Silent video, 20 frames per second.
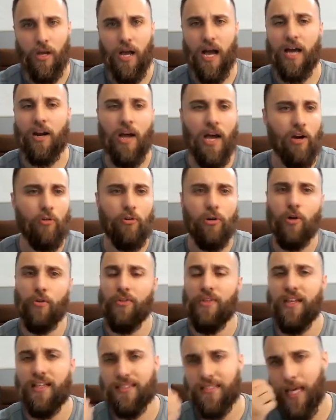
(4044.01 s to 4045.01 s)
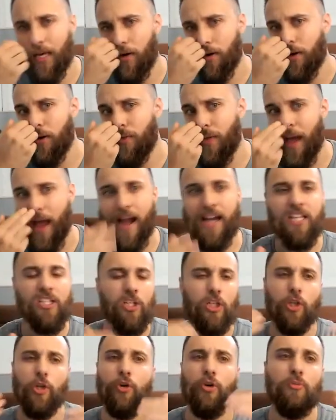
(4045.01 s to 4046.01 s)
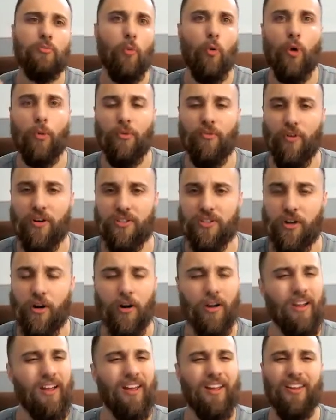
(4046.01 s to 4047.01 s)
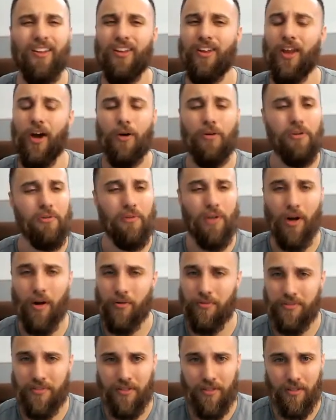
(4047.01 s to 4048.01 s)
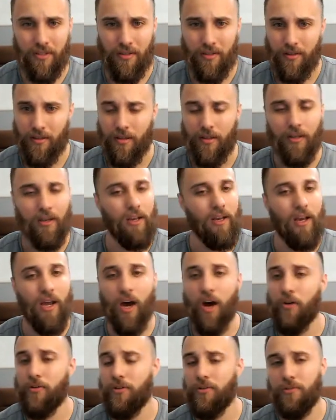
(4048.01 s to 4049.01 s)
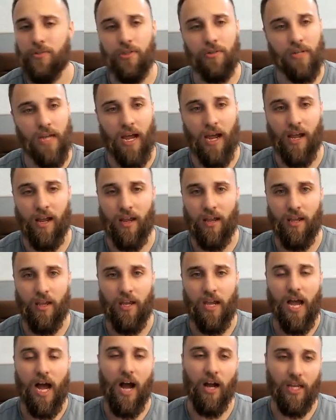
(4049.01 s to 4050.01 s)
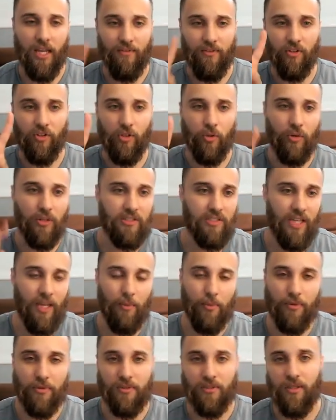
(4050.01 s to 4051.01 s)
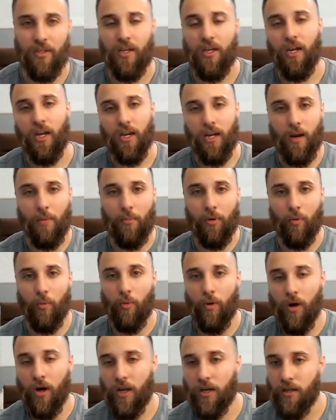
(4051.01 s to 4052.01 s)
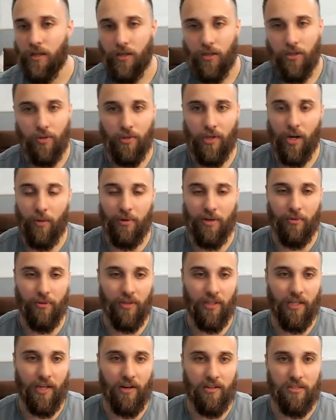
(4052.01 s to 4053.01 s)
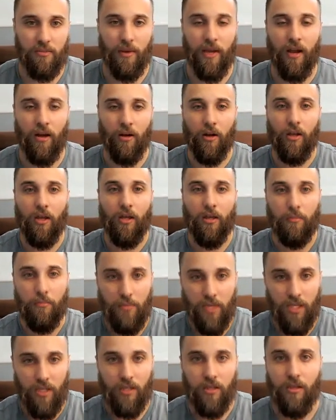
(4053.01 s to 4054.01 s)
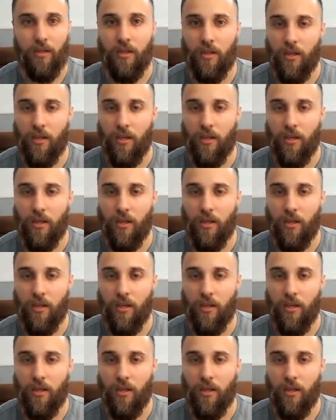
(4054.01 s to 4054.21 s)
I don't know this. I don't know that. I need to learn more before I start. No, you don't. No, you do not. I'll give you 2 examples. Number one, who nobody really cares about, me.